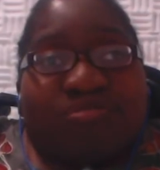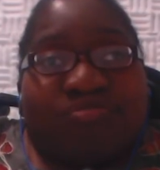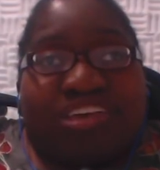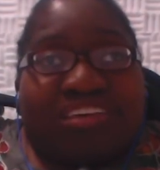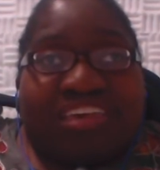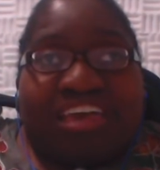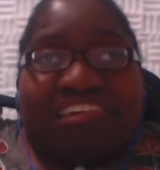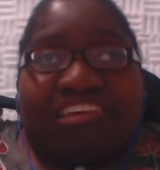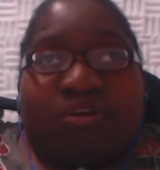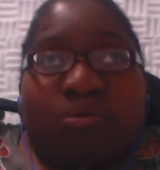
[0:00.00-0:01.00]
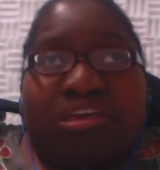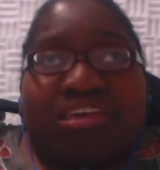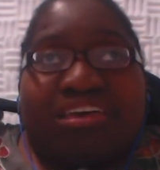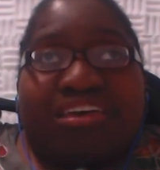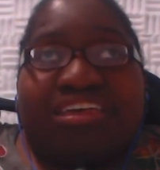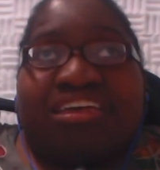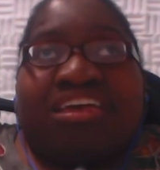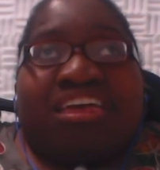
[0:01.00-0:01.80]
a fantastic weekend.